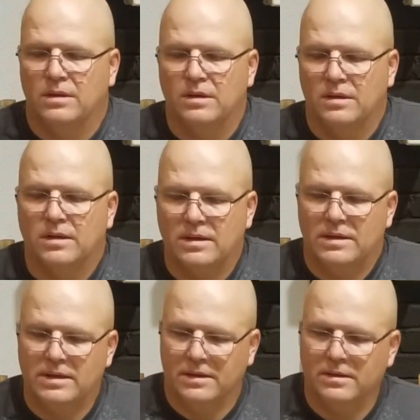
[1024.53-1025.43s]
kind of
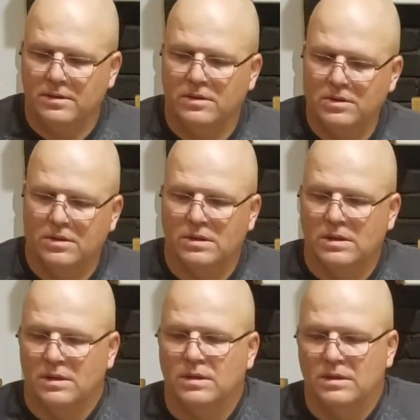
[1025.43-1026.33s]

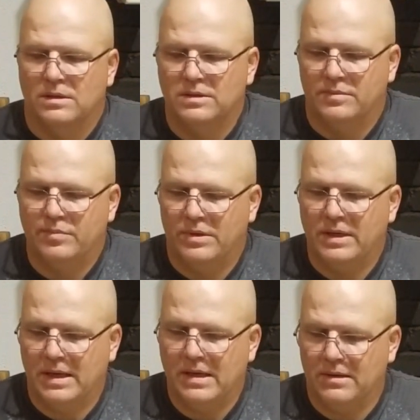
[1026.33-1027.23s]
spread it out
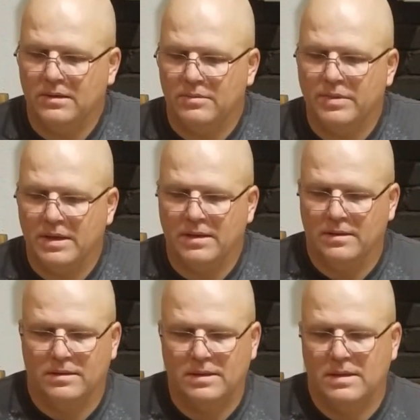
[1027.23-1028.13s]
a little bit.
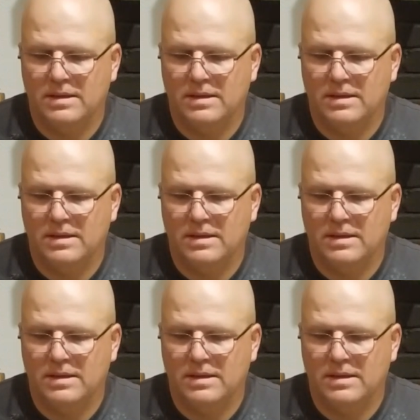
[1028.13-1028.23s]
Get it